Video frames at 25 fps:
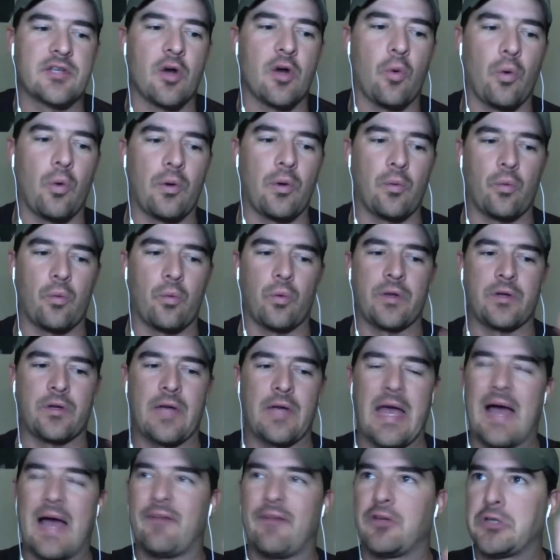So
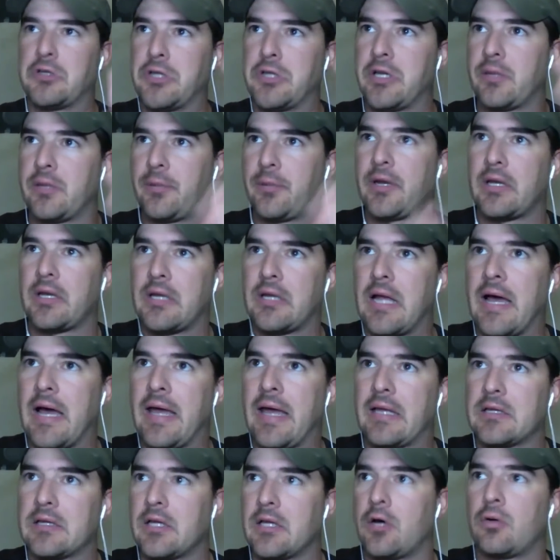when you have a little bit of
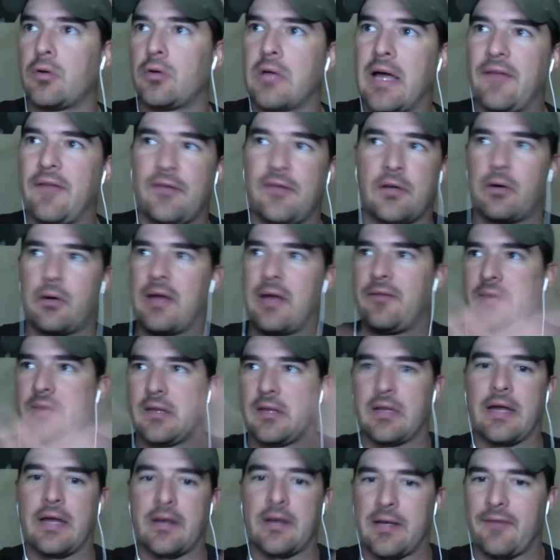light, low light, if you don't have
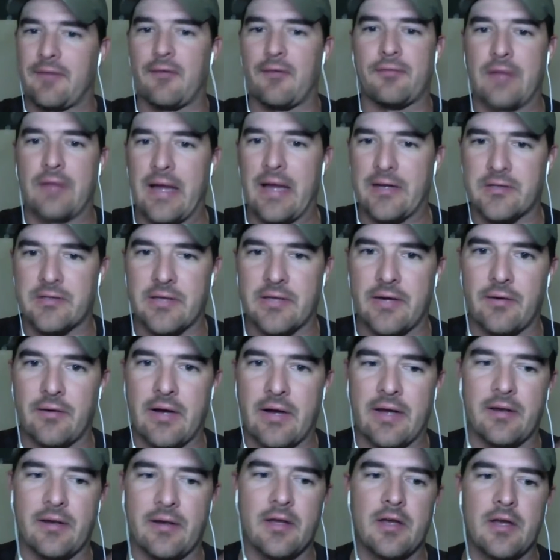any light, you're gonna have a flashlight,
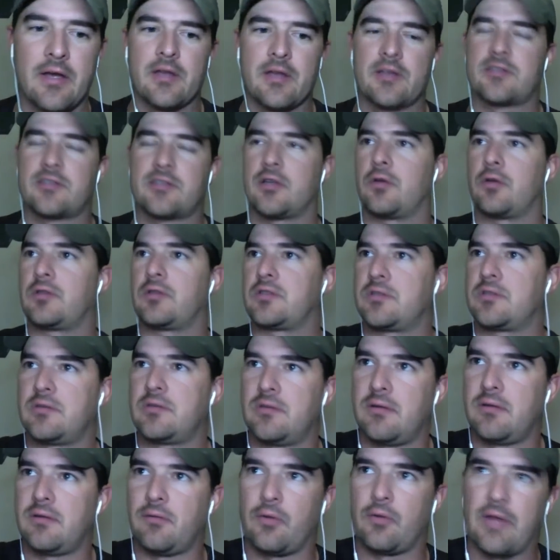right? So
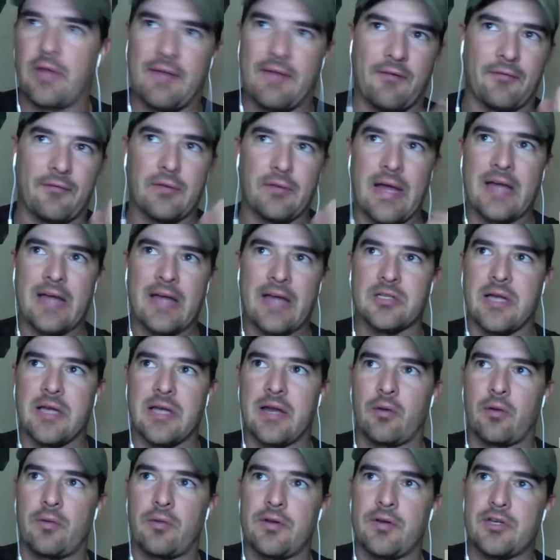whether they have a
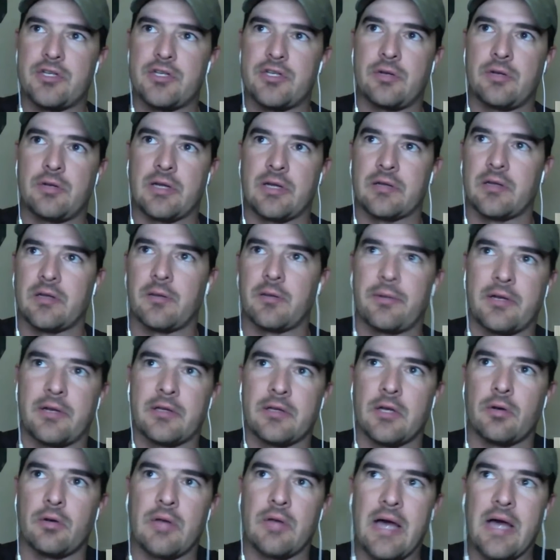flashlight or they're shooting a little
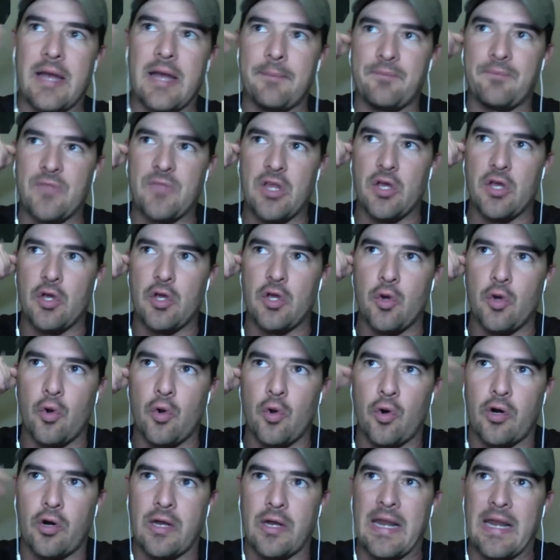bit of low light,
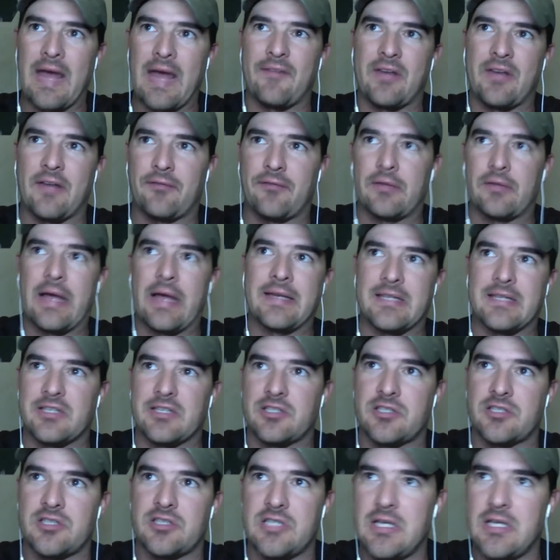you're gonna have enough
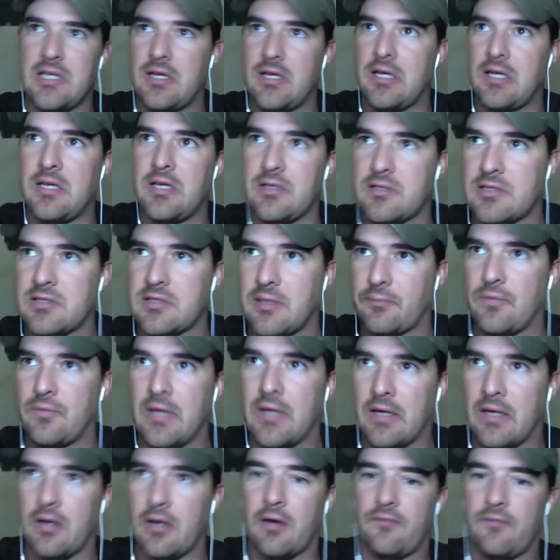light to see
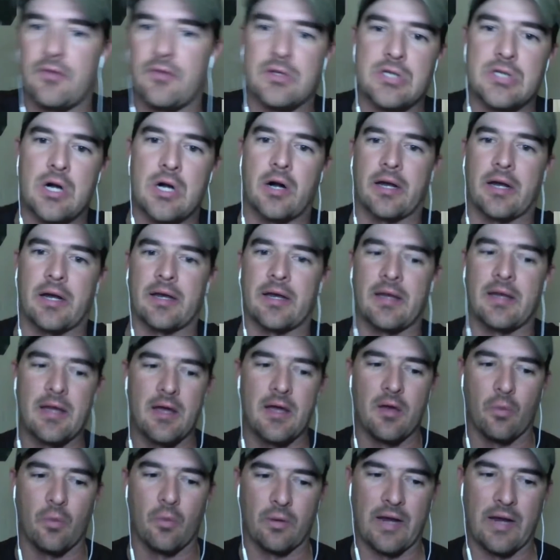something of the target.
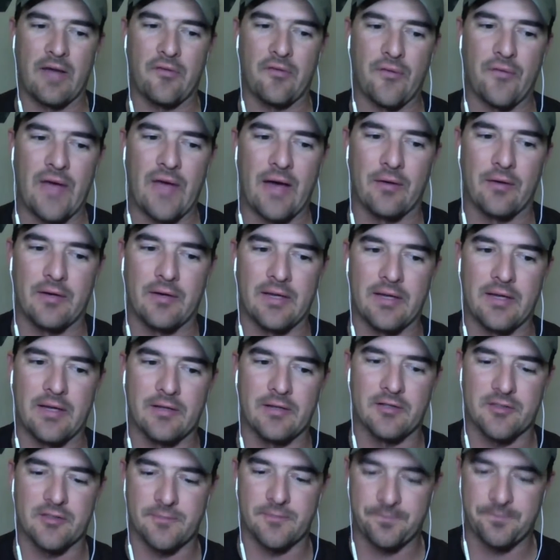What I found
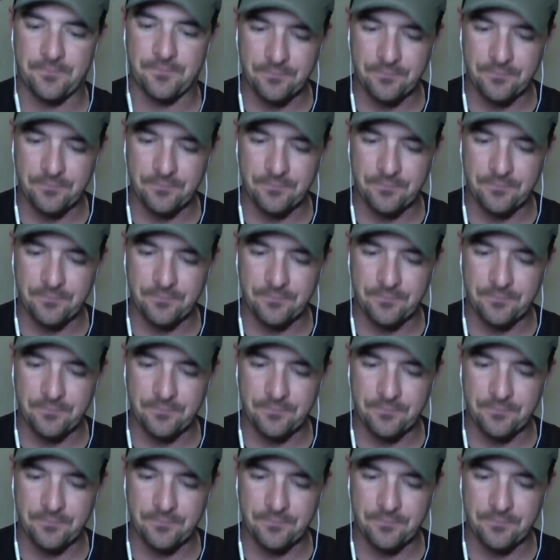is